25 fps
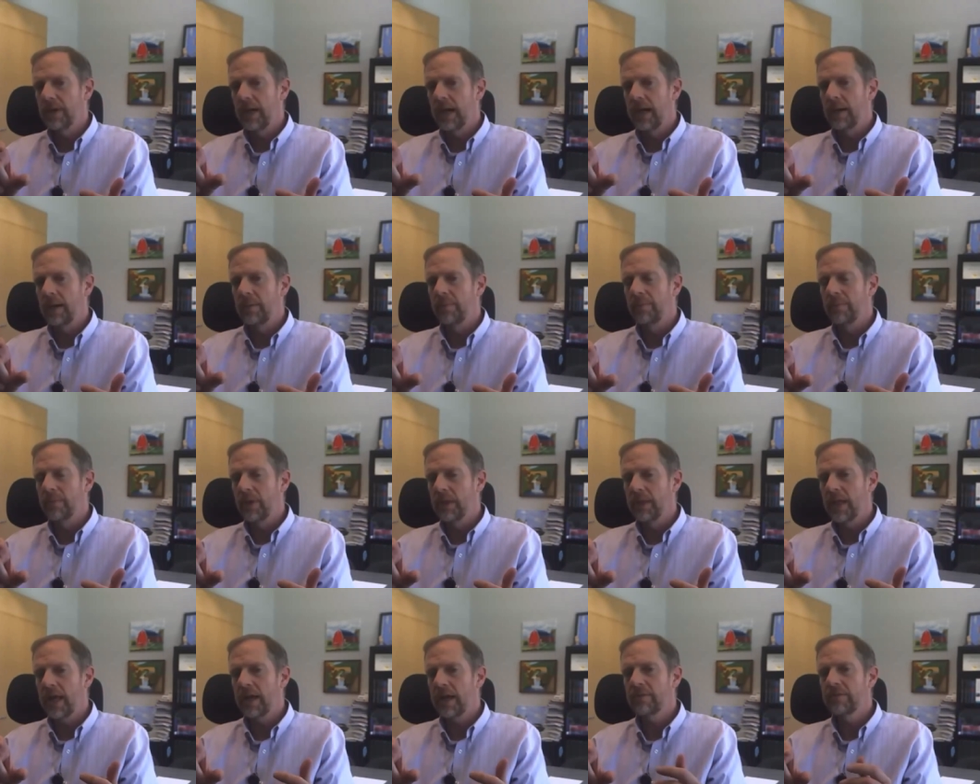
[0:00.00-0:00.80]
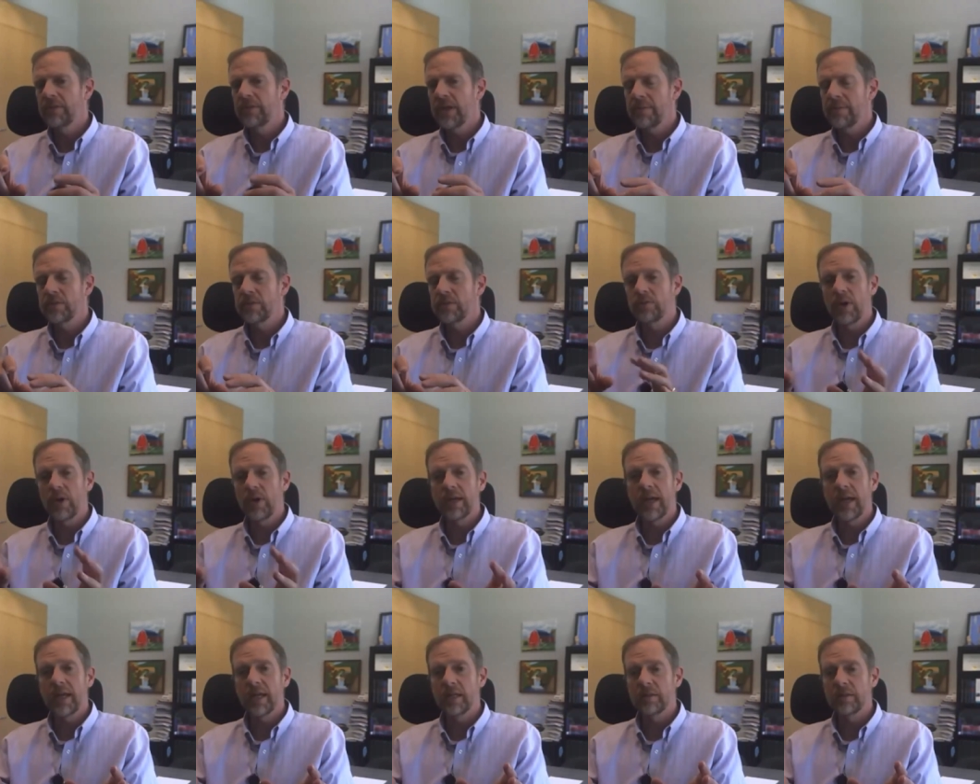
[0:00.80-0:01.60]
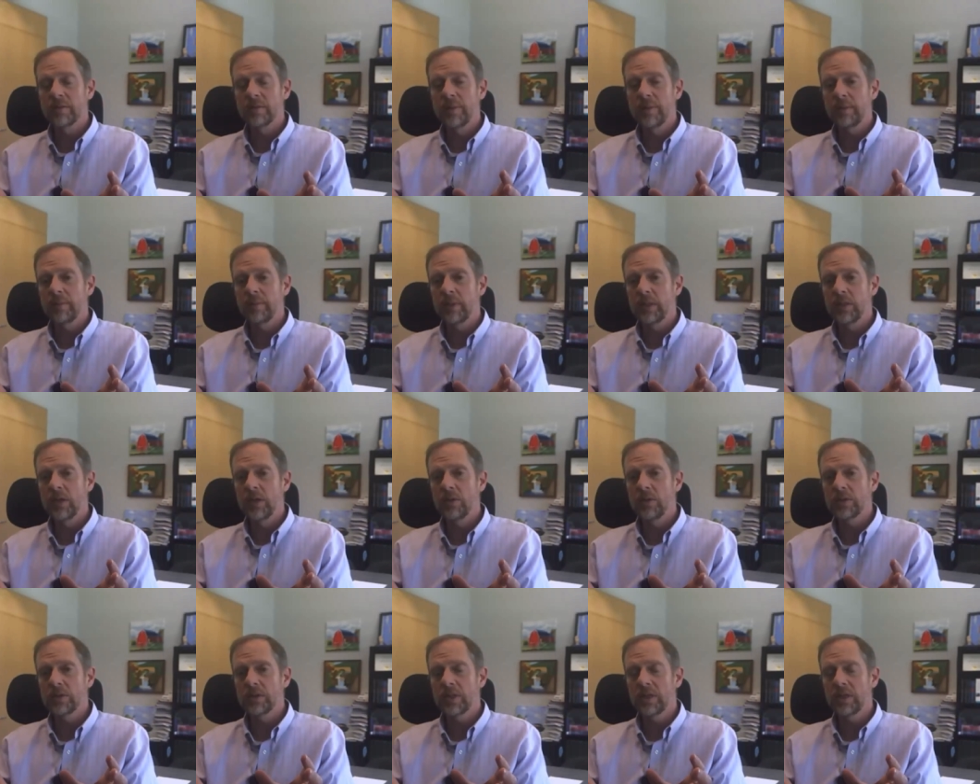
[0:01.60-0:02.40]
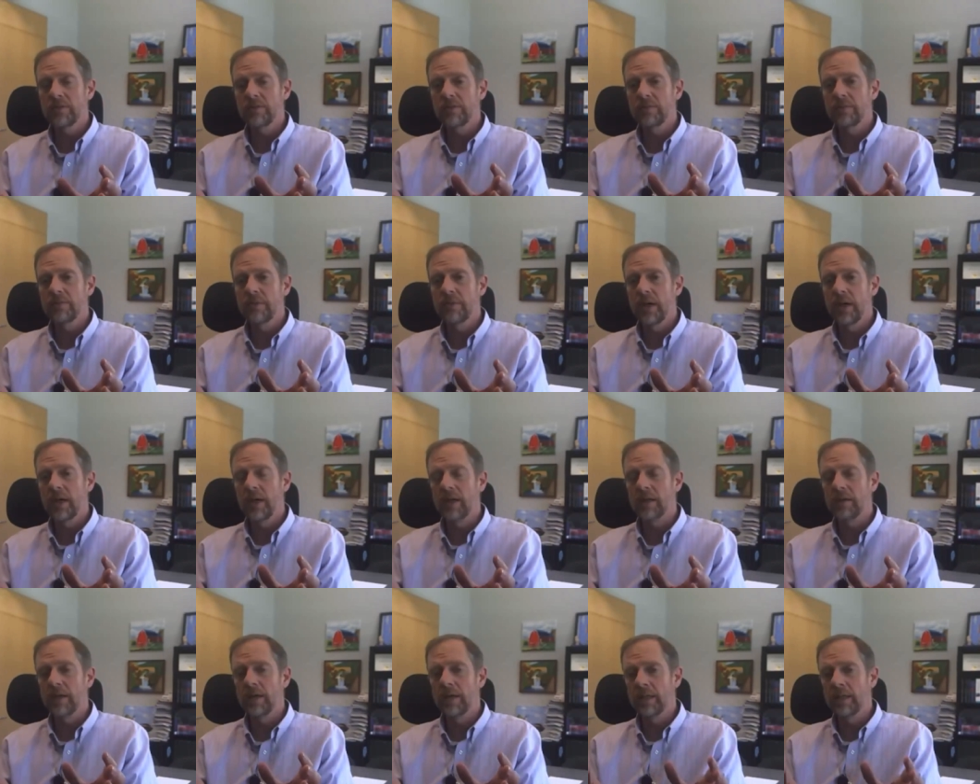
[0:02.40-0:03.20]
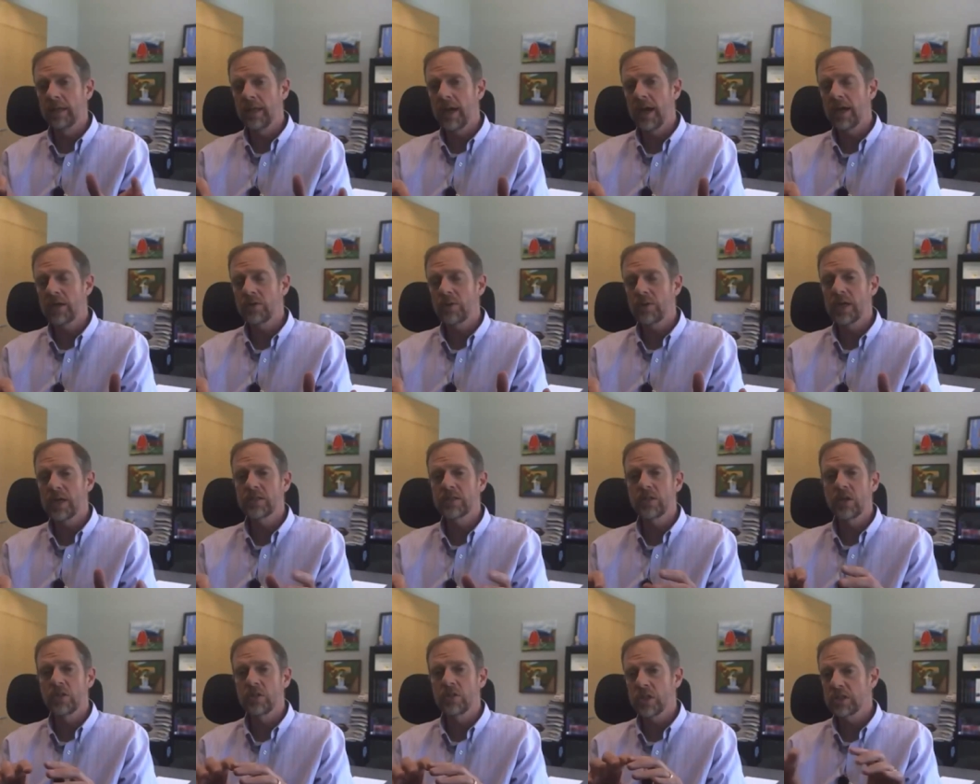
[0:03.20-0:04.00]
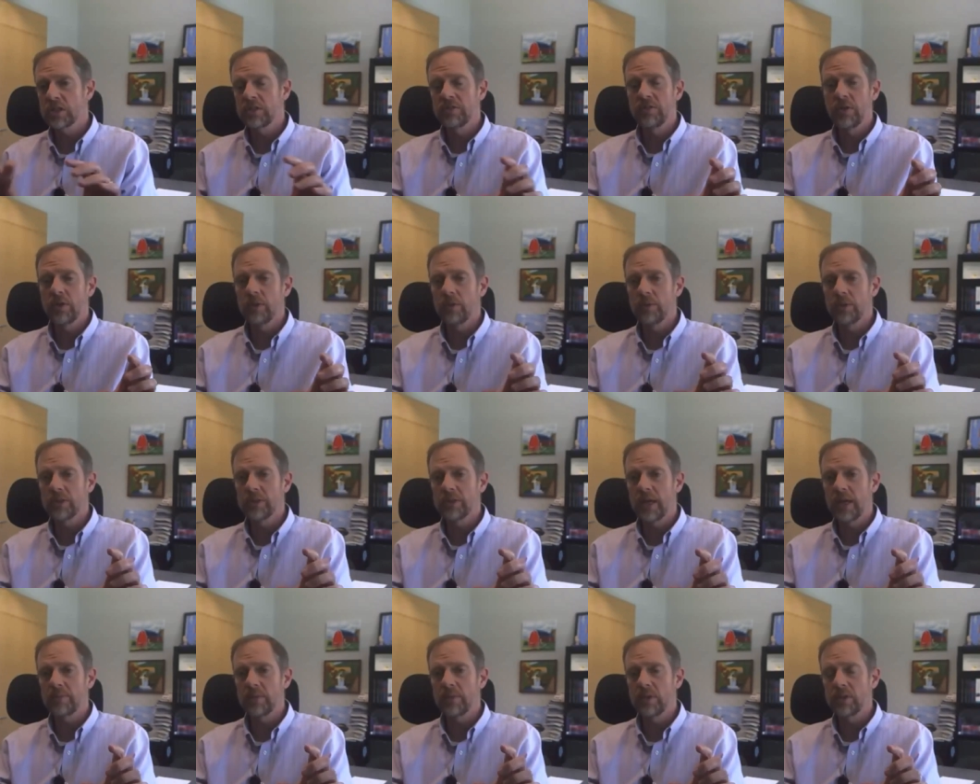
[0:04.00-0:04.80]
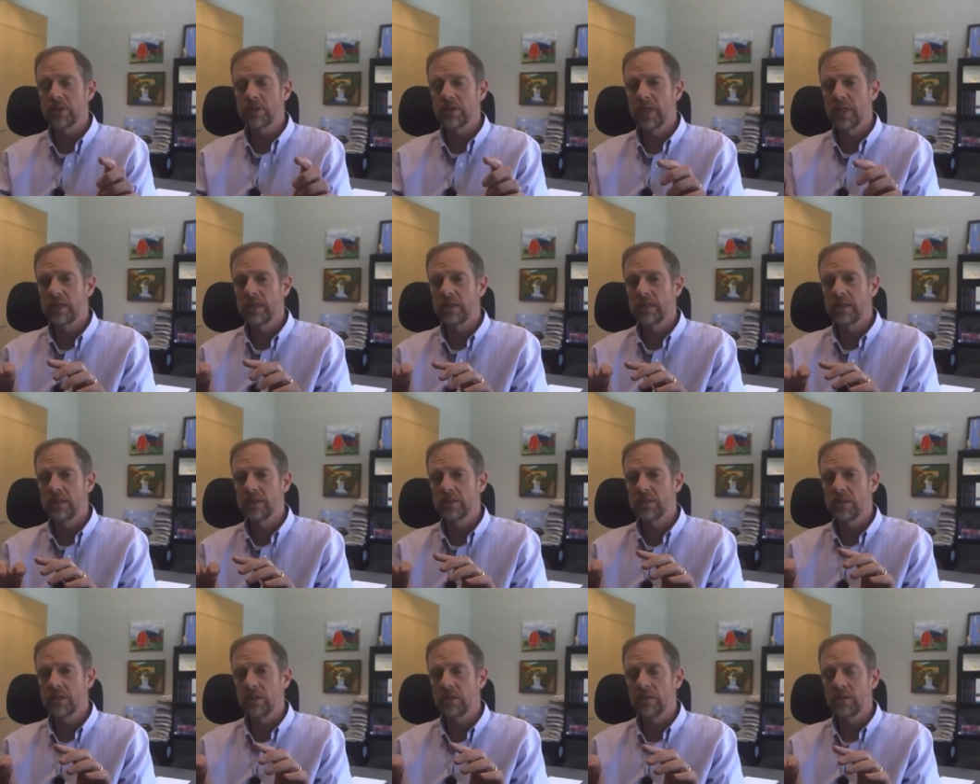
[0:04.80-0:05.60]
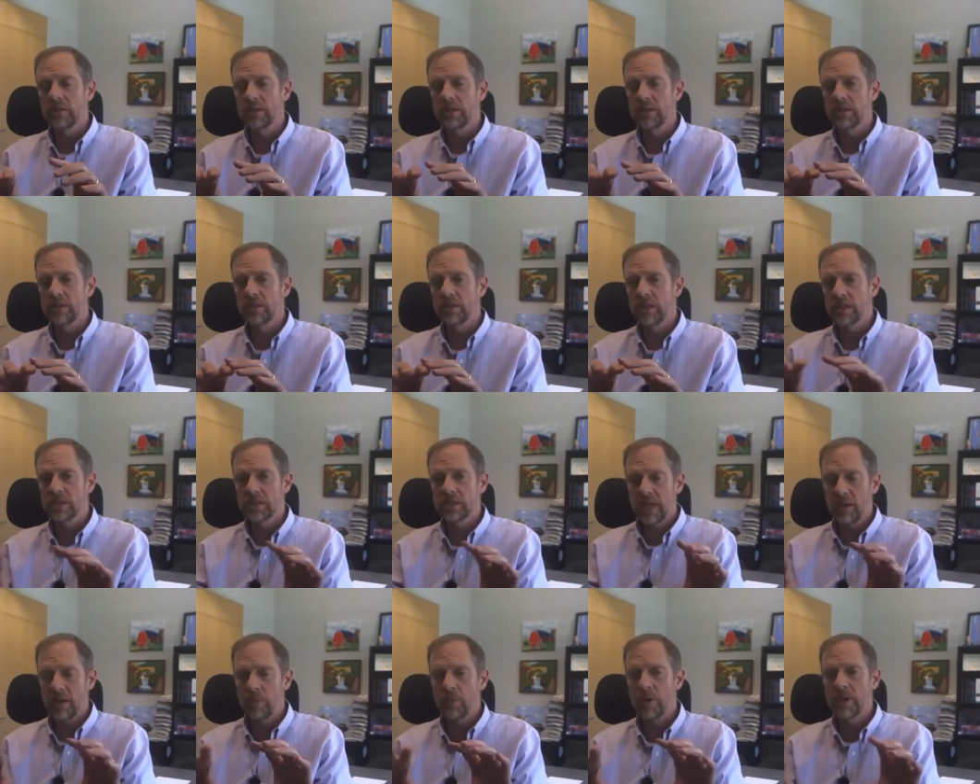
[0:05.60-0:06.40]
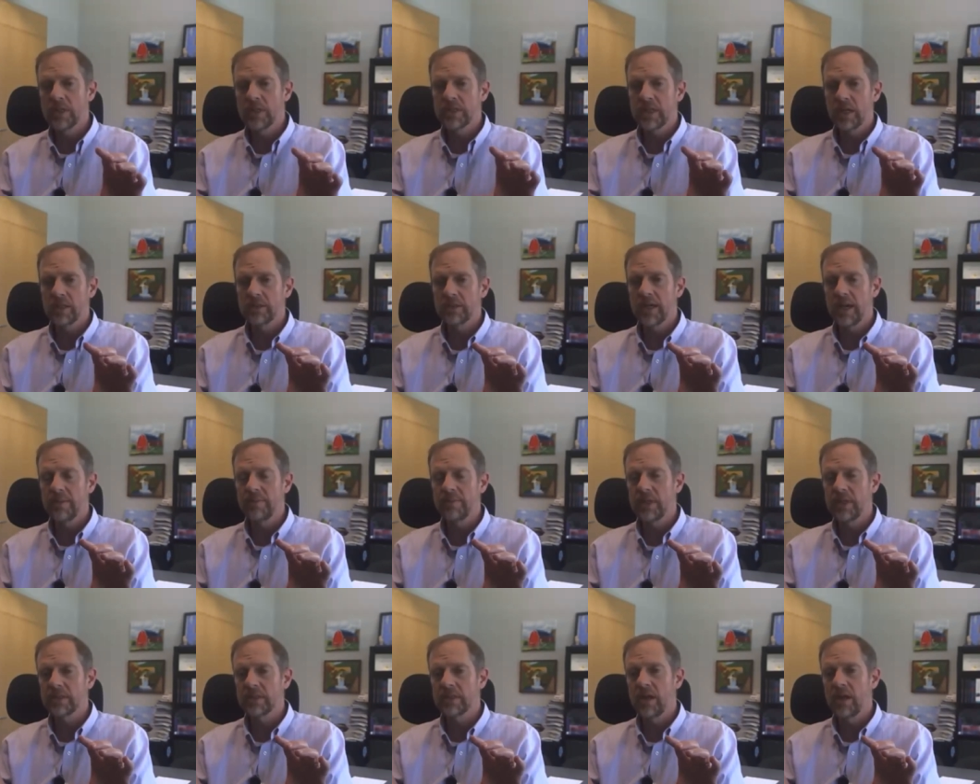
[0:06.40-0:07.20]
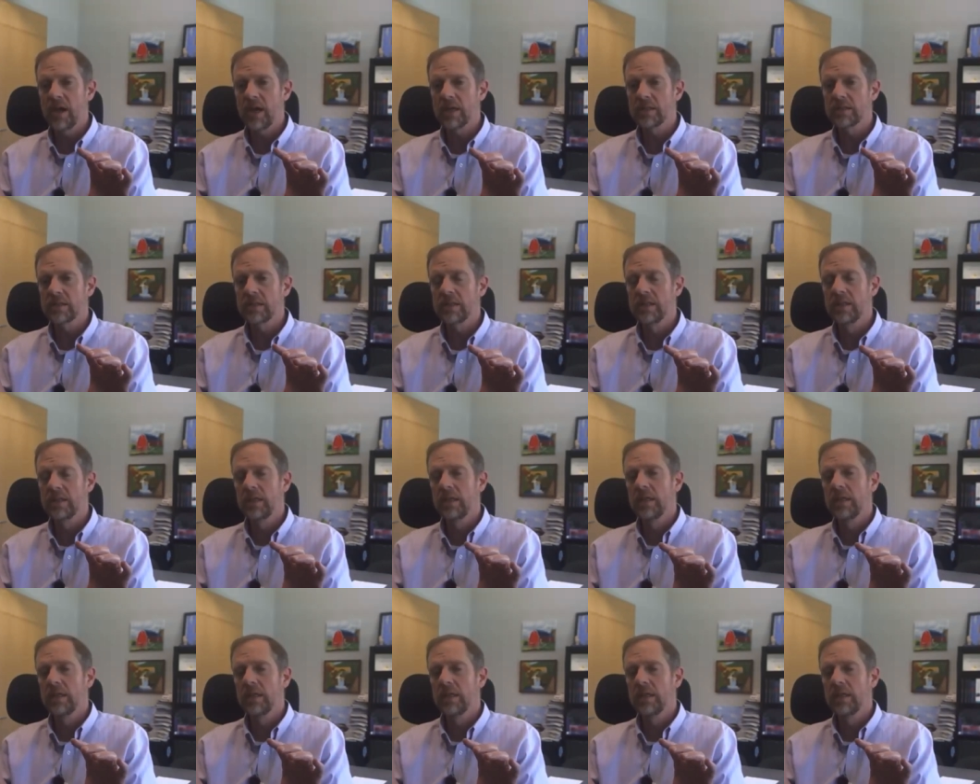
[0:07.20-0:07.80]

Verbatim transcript: Um, a lot of types of retinitis pigmentosa, uh, in contrast, are just photoreceptors. That, so, it's just that one cell type that's lost.